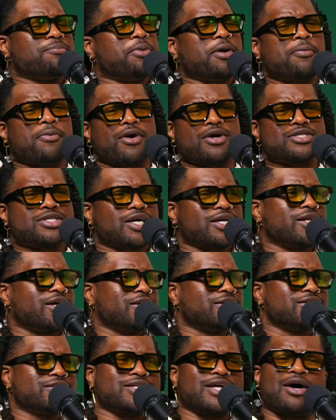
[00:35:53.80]
People are trying to
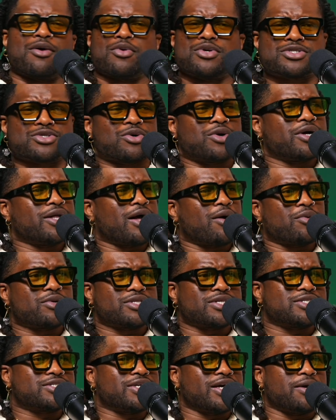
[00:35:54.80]
understand what's going on
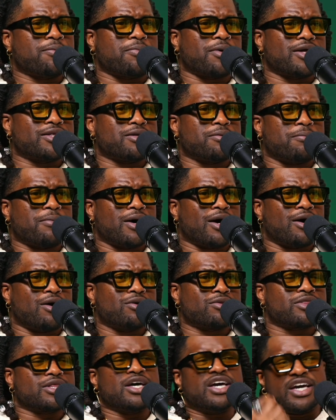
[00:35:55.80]
with the tape on the
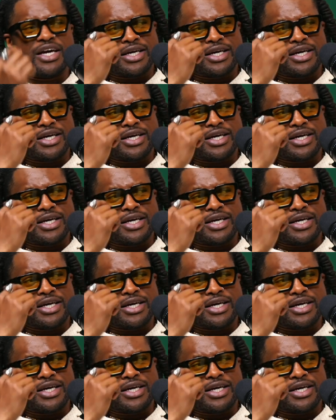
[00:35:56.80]
mouth.